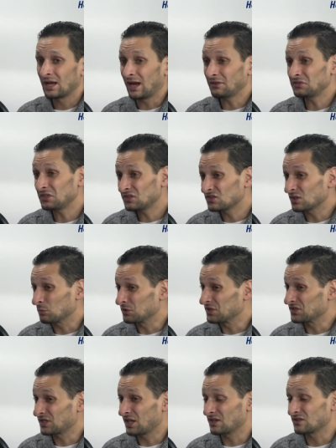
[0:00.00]
I've seen some of
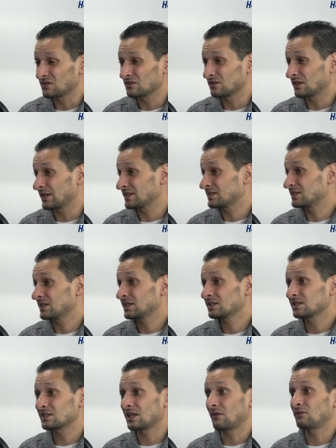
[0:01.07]
these cases last
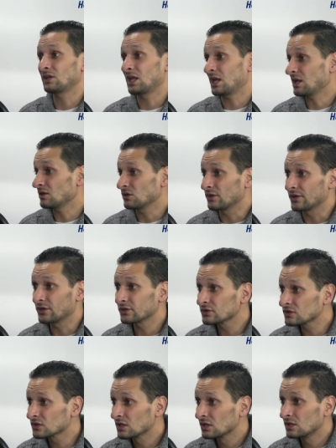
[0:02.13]
six, seven, eight
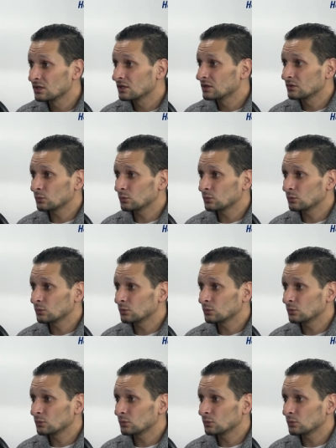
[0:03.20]
years. Hmm.